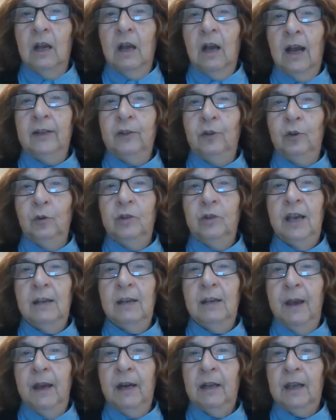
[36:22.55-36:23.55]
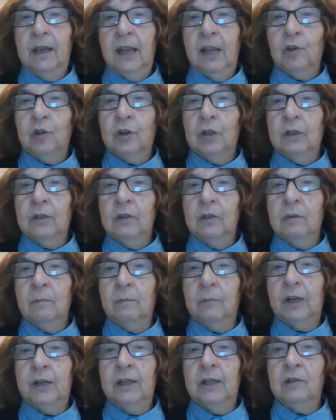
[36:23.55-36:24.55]
I do take medications,
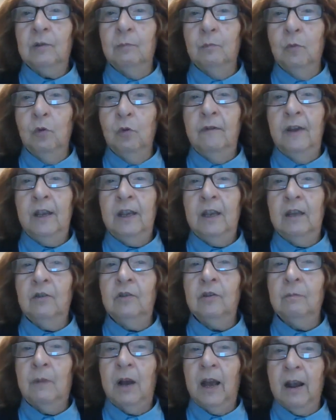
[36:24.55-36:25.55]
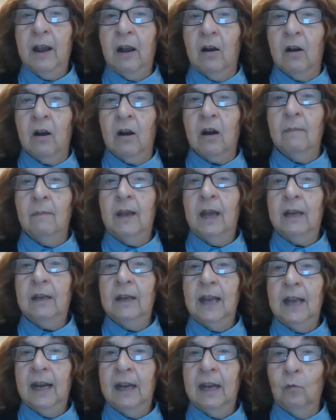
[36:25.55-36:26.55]
but it's moving into my arm and
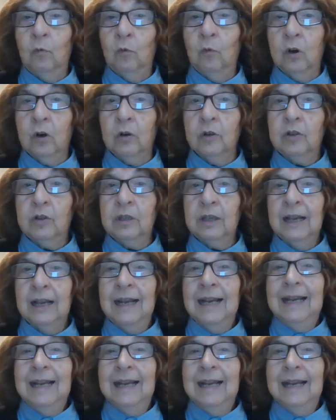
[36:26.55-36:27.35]
getting worse.